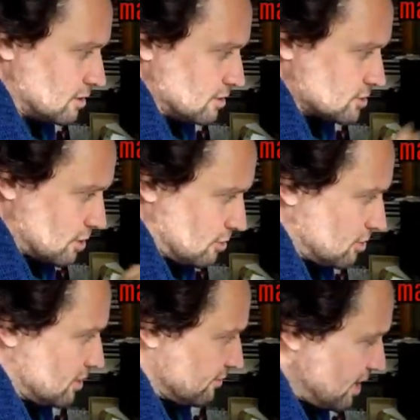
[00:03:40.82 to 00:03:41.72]
So
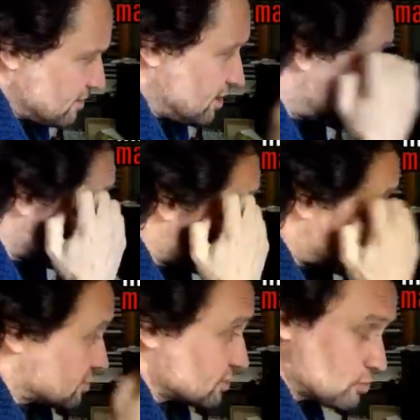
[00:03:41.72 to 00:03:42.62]
then, and
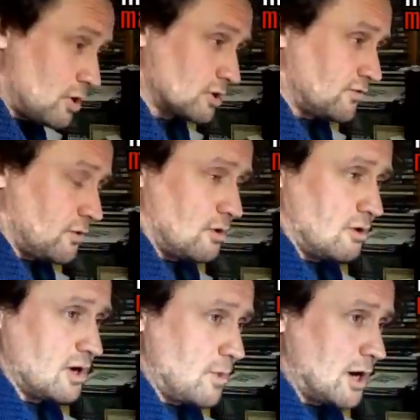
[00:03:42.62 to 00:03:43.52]
it worked
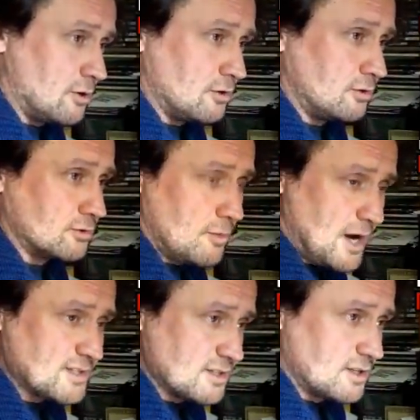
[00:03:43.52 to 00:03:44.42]
for about 1.5
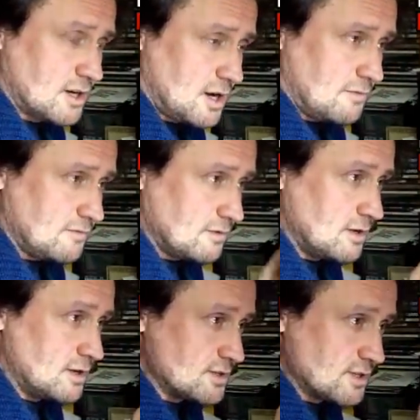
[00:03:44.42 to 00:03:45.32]
months
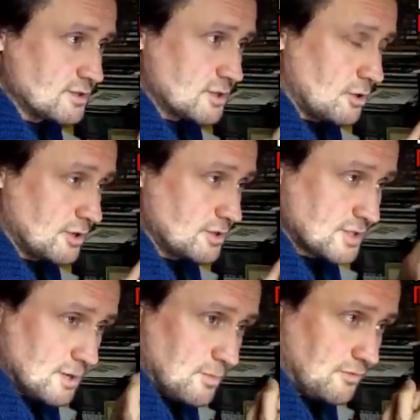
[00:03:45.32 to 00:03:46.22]
since early
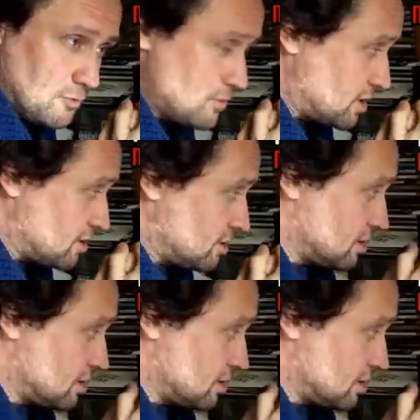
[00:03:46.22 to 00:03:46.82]
December for me.